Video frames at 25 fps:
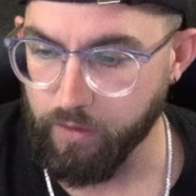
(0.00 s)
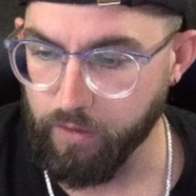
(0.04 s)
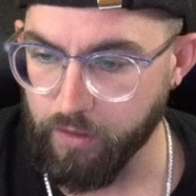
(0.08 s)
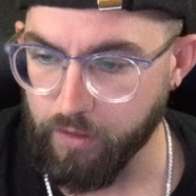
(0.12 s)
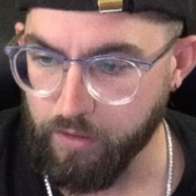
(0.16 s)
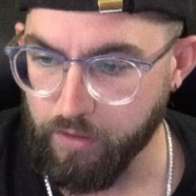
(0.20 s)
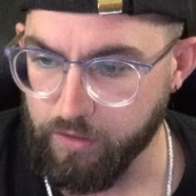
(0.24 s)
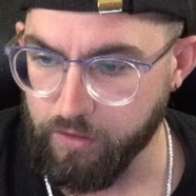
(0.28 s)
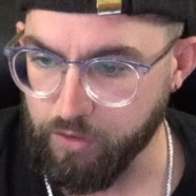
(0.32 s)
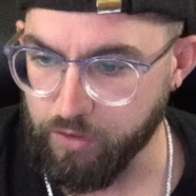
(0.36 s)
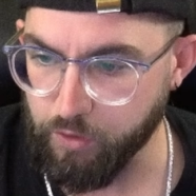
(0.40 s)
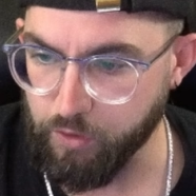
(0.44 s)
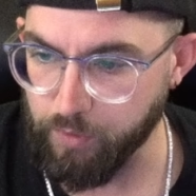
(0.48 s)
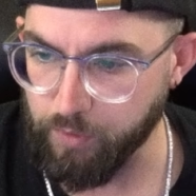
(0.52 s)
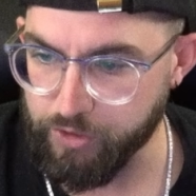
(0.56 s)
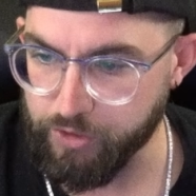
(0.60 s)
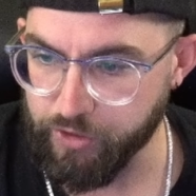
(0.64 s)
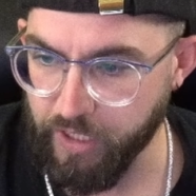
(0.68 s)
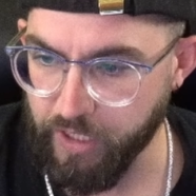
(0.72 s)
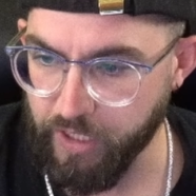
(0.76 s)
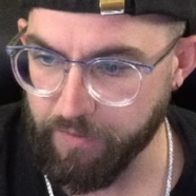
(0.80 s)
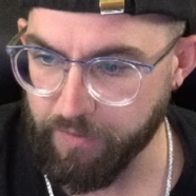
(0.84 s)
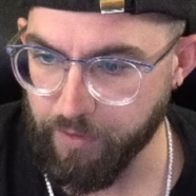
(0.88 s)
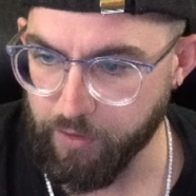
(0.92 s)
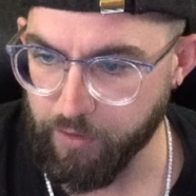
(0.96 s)
So once you
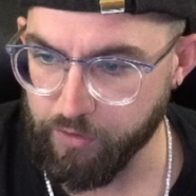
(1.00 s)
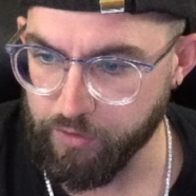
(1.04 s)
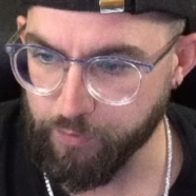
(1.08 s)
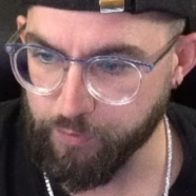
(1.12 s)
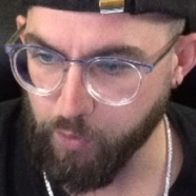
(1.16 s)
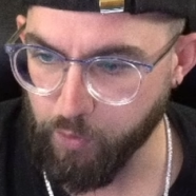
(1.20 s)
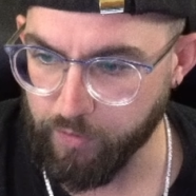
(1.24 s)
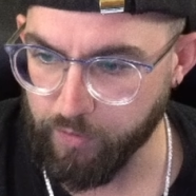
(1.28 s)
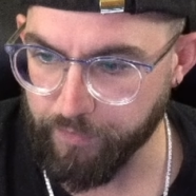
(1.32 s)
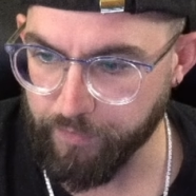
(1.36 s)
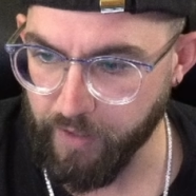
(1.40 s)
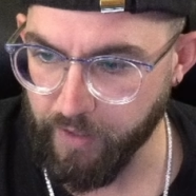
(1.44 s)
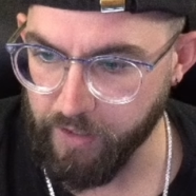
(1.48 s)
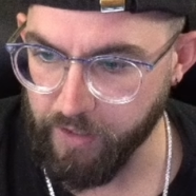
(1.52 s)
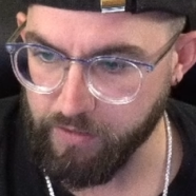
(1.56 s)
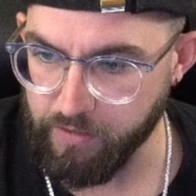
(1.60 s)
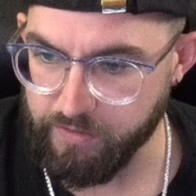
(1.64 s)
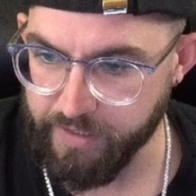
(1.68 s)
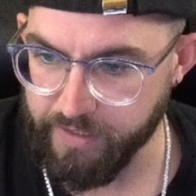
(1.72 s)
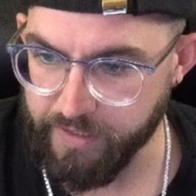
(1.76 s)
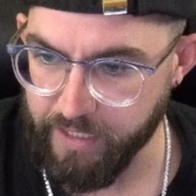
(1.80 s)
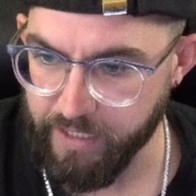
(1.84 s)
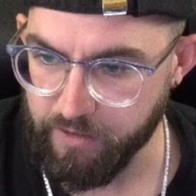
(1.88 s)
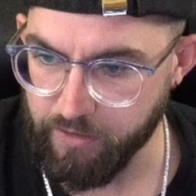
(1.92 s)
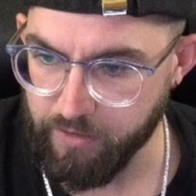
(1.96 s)
have those four files
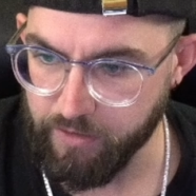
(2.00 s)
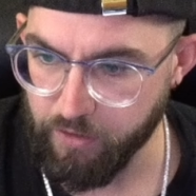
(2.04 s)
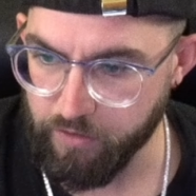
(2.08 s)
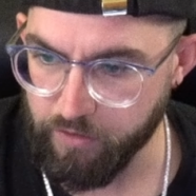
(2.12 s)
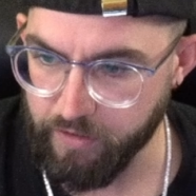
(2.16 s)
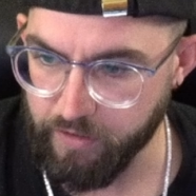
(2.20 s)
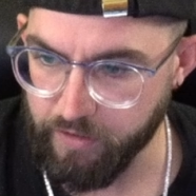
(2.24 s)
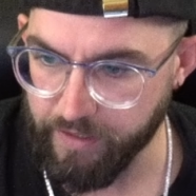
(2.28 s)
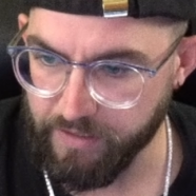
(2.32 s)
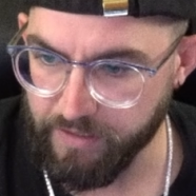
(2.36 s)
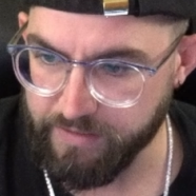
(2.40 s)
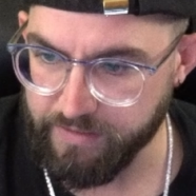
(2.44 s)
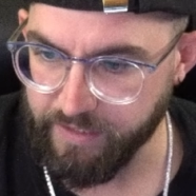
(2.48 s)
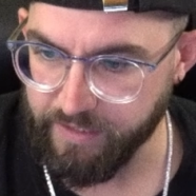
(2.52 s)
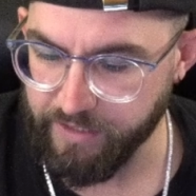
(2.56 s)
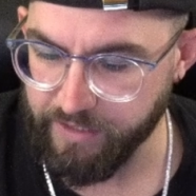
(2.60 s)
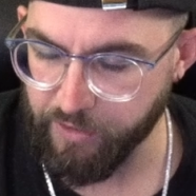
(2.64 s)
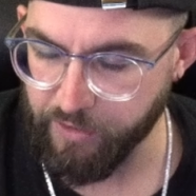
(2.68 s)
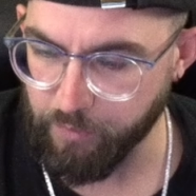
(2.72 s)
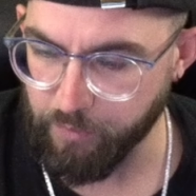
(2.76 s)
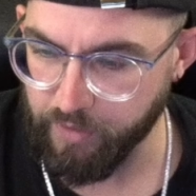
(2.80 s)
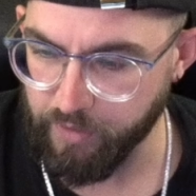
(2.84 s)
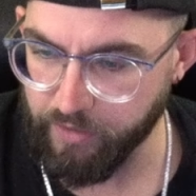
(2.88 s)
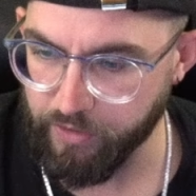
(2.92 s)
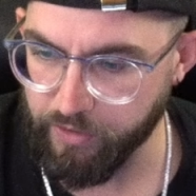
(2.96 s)
downloaded, the next thing you
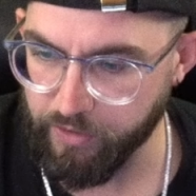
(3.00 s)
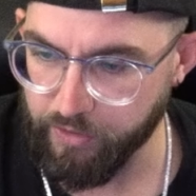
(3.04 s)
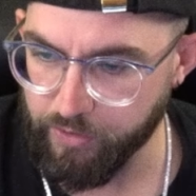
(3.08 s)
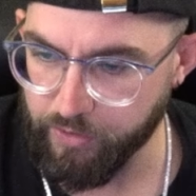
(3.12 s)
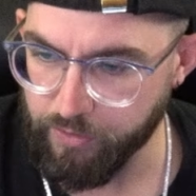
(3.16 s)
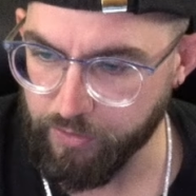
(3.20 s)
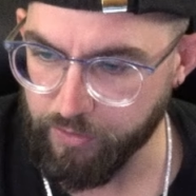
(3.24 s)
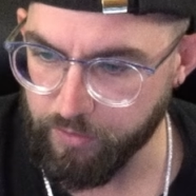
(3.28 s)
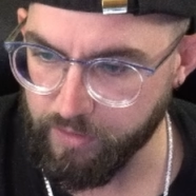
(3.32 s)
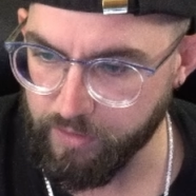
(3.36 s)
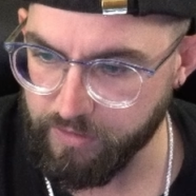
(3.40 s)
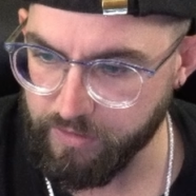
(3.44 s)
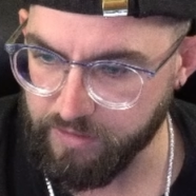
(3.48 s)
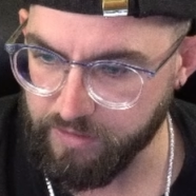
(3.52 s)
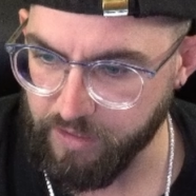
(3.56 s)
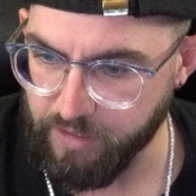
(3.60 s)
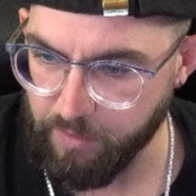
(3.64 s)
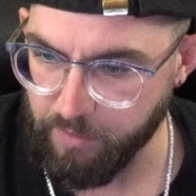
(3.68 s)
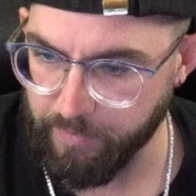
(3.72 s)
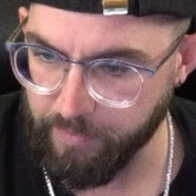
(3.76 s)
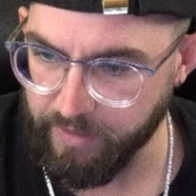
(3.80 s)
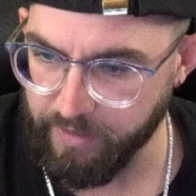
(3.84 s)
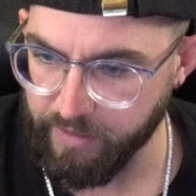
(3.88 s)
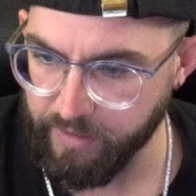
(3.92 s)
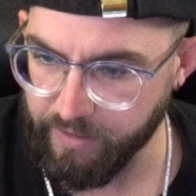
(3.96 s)
want to do is come
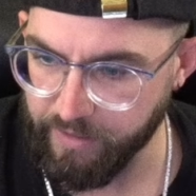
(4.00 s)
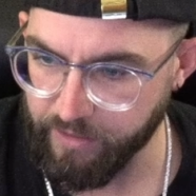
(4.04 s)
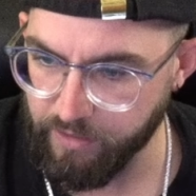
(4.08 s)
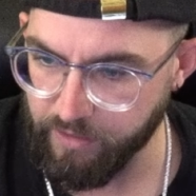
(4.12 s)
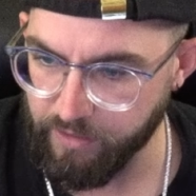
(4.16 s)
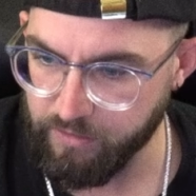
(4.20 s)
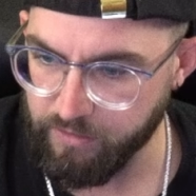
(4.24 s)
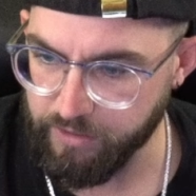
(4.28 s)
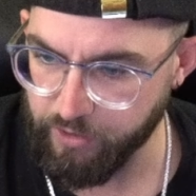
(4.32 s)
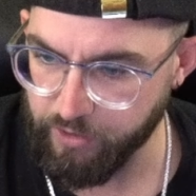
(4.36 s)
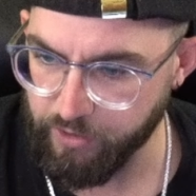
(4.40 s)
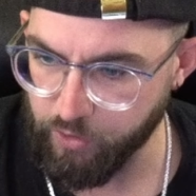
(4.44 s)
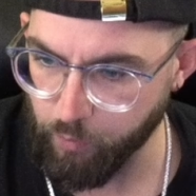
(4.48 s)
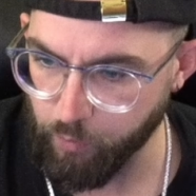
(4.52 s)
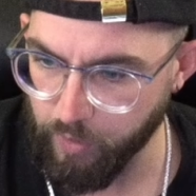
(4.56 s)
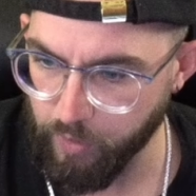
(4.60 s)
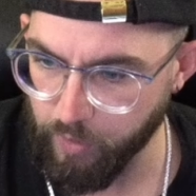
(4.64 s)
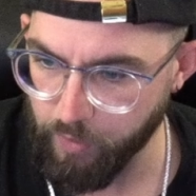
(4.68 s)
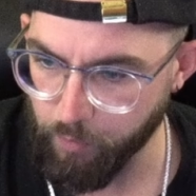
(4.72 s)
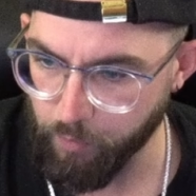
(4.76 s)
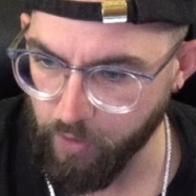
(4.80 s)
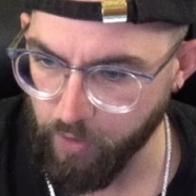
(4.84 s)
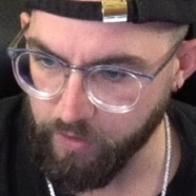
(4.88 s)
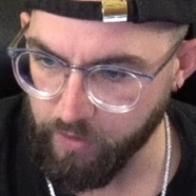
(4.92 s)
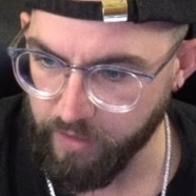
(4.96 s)
in here to your
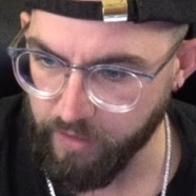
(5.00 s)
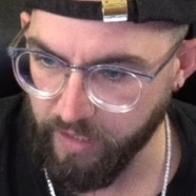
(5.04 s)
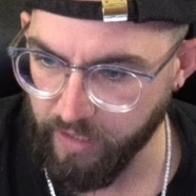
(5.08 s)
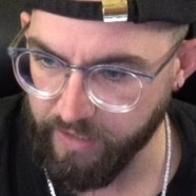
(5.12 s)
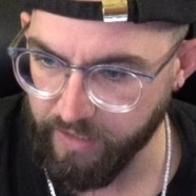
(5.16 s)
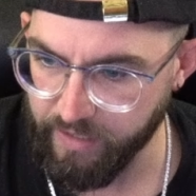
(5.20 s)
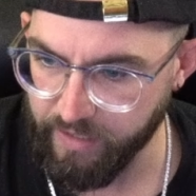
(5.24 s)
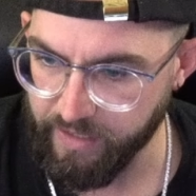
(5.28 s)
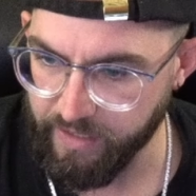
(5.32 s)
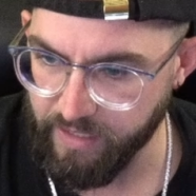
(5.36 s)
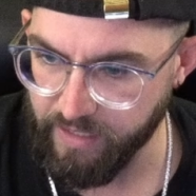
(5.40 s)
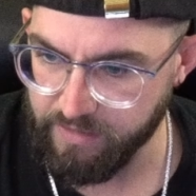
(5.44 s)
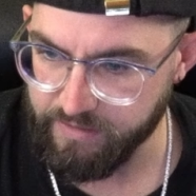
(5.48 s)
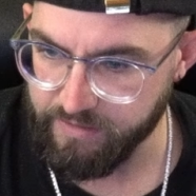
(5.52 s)
winrar.exe,